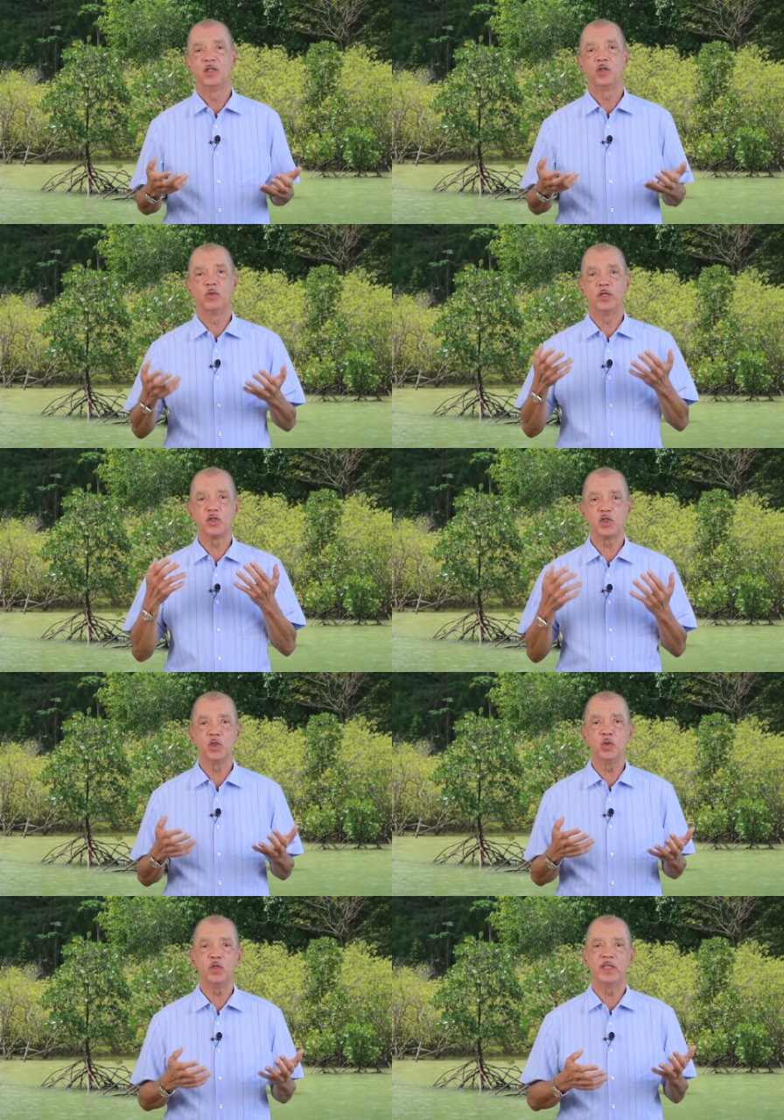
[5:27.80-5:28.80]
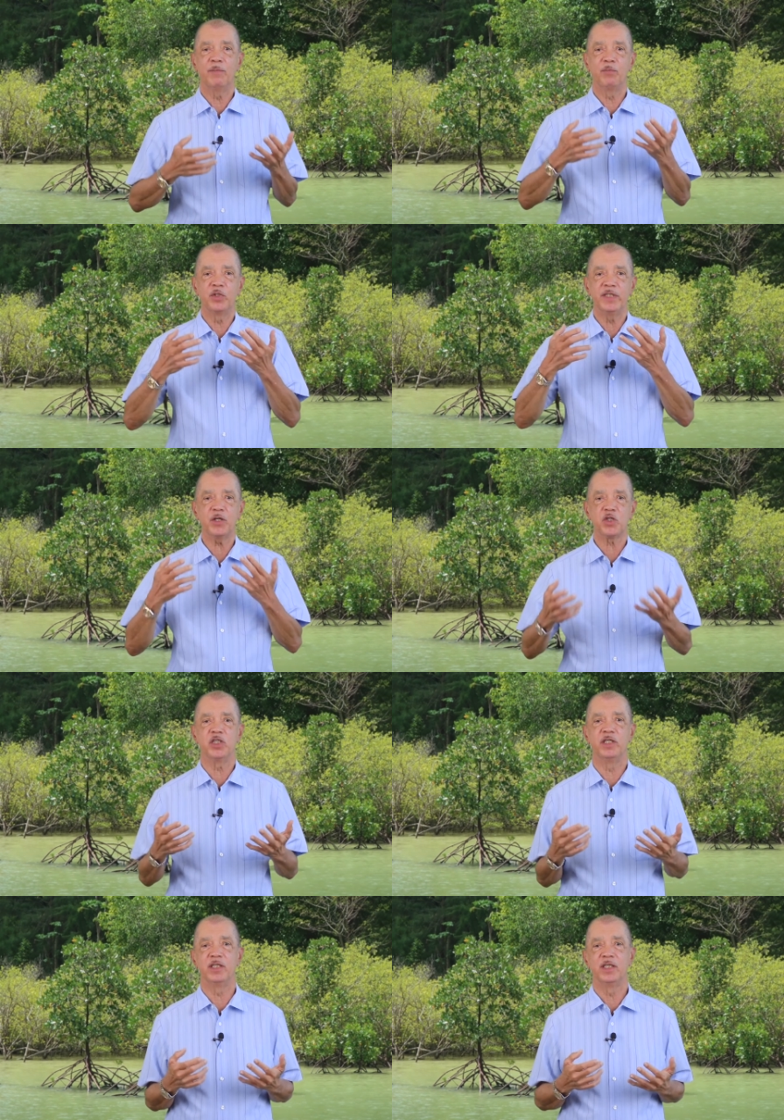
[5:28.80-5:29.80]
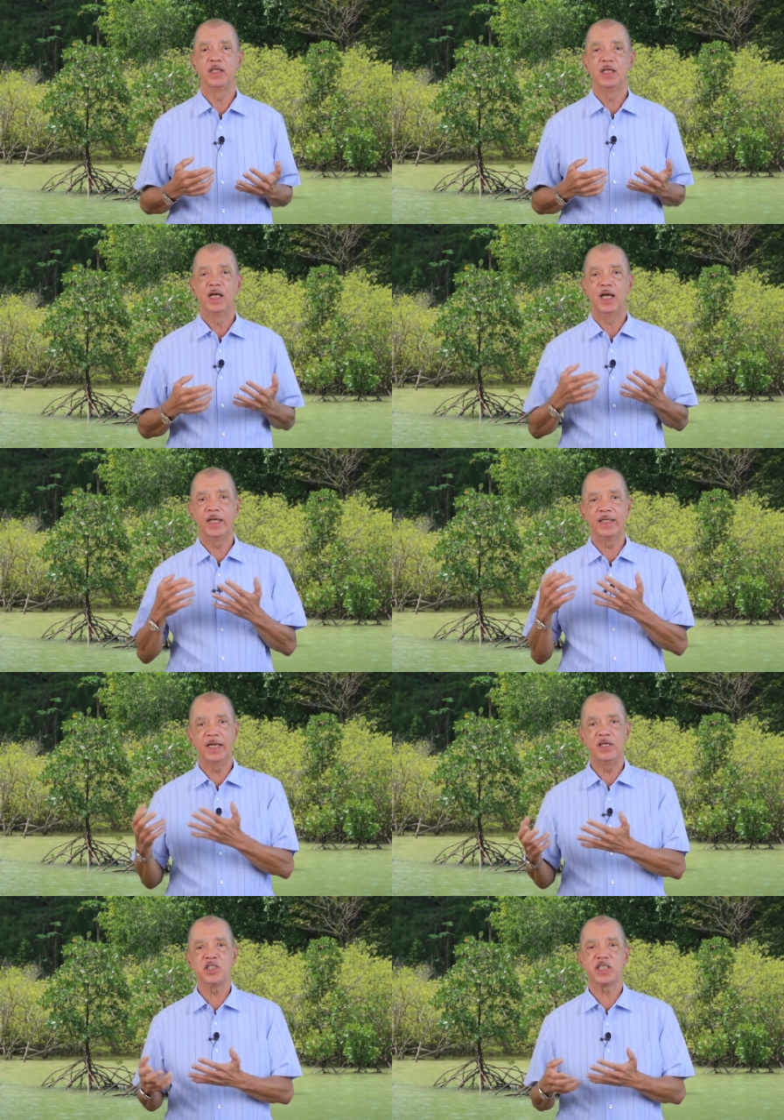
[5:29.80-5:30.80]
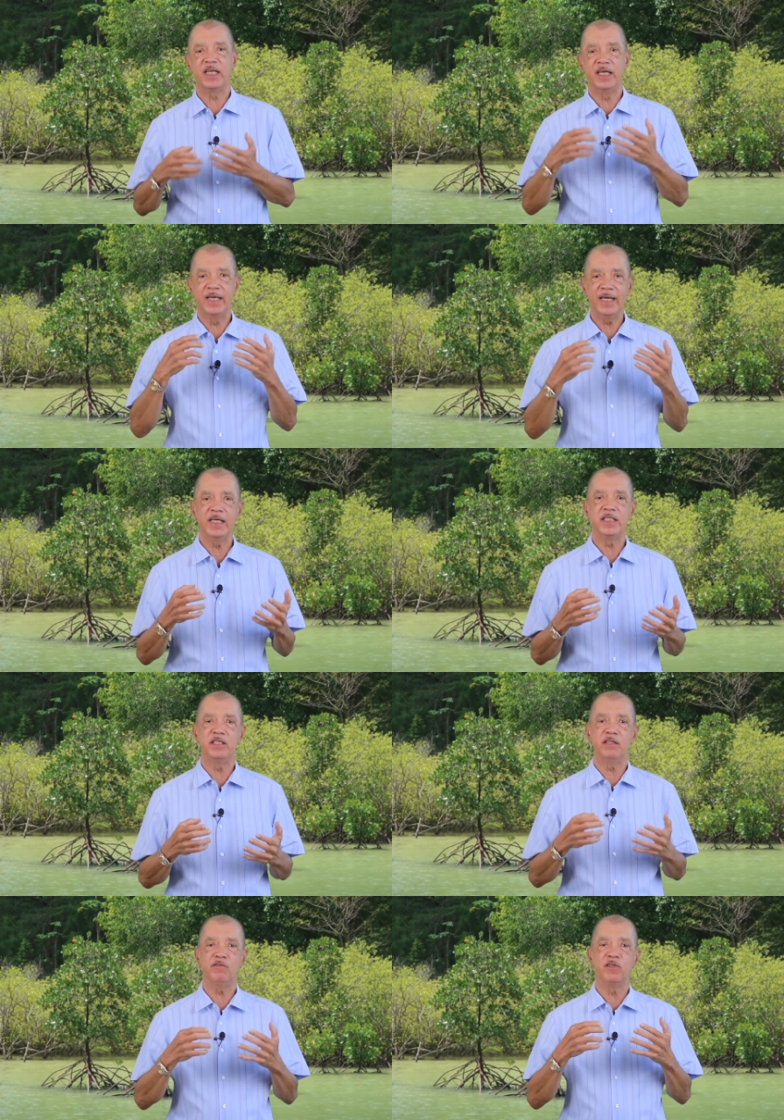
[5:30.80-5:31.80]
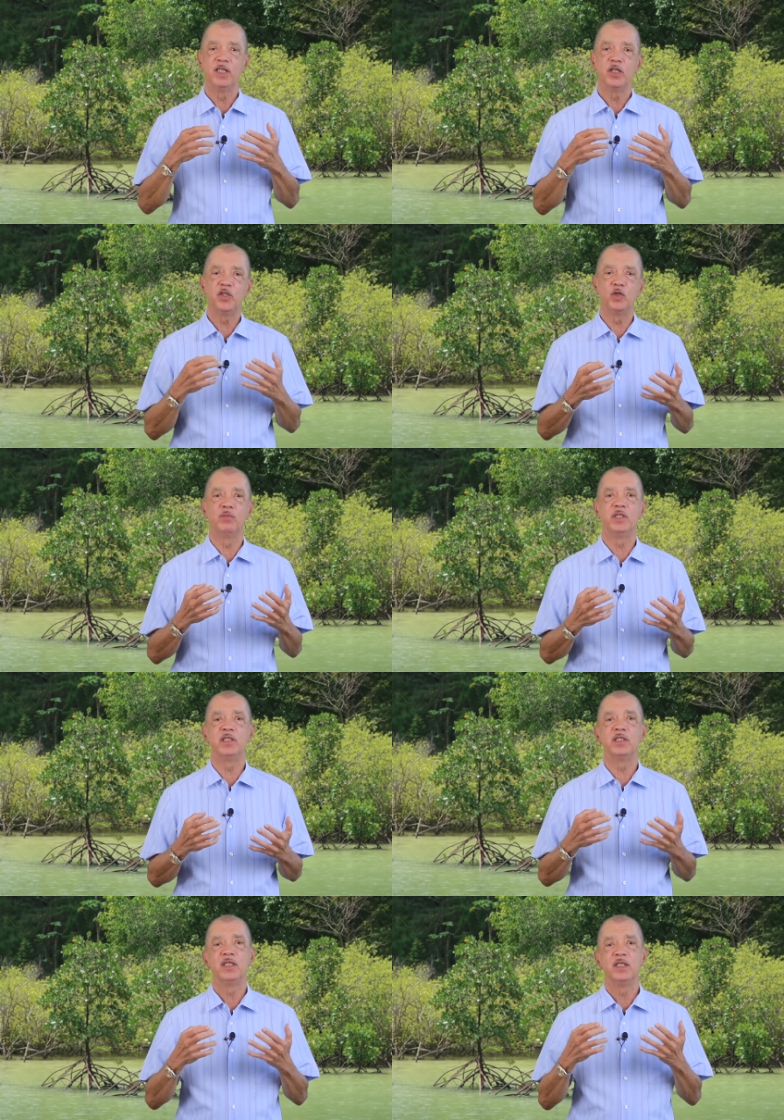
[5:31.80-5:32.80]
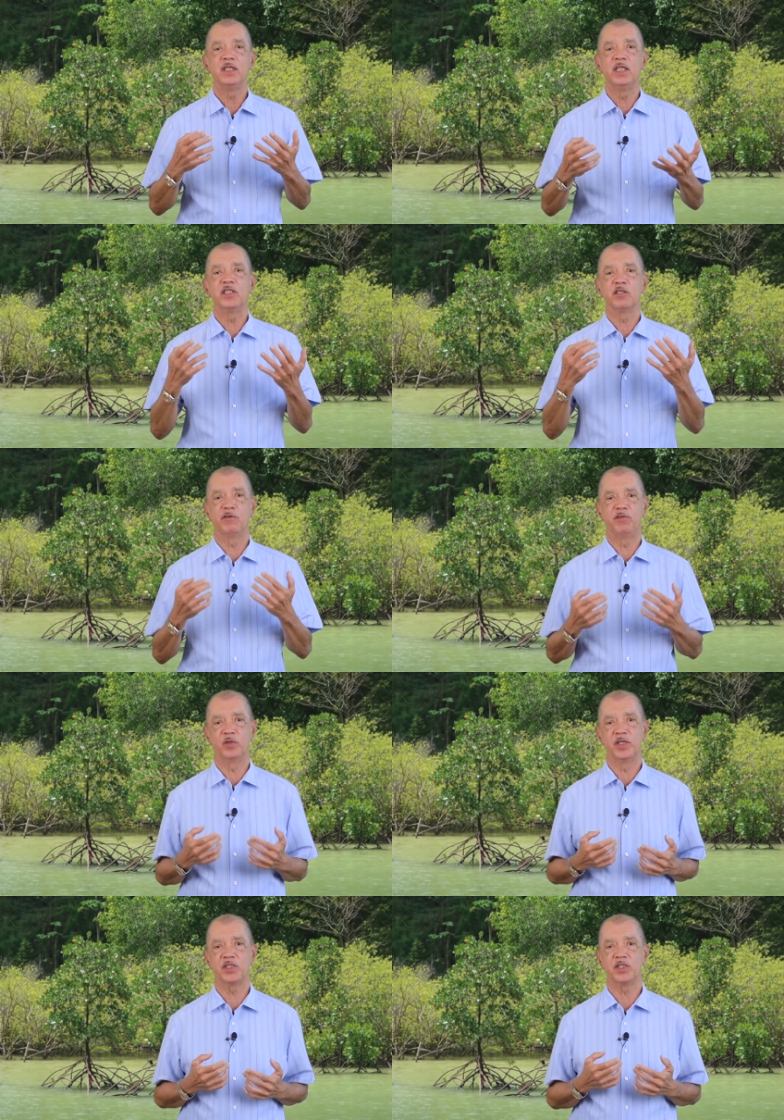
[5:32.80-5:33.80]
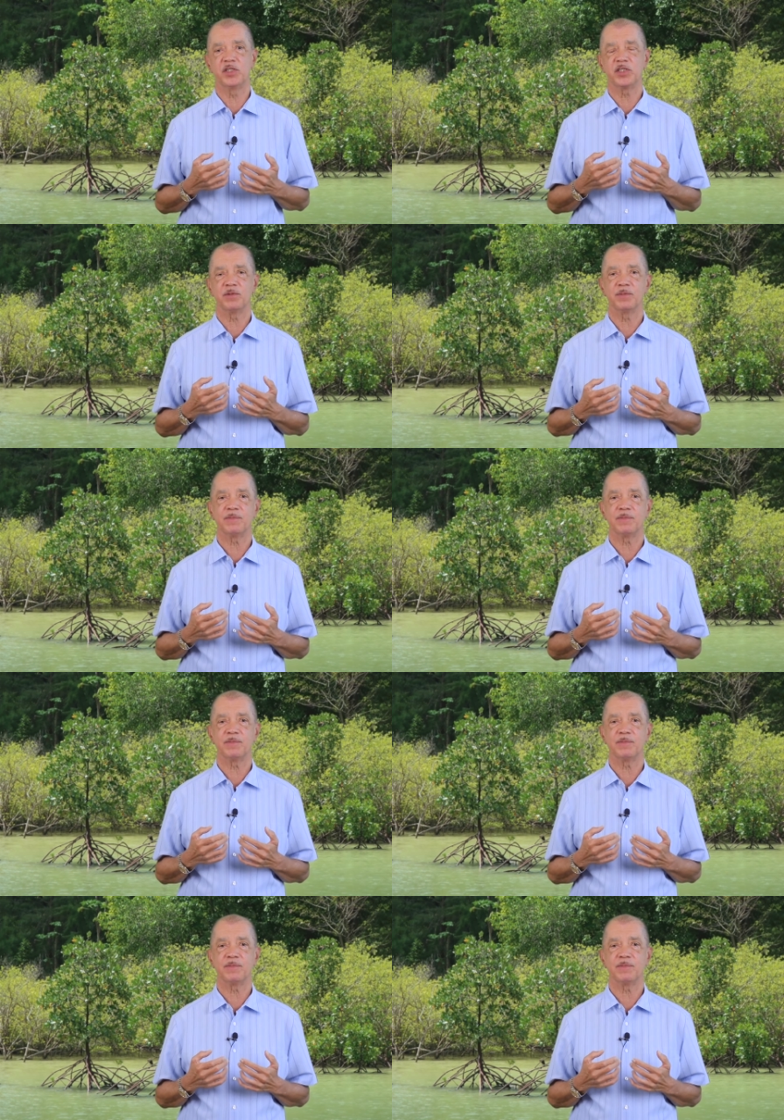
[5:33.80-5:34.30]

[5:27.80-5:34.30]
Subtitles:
to ensure their protection against negative human interferences.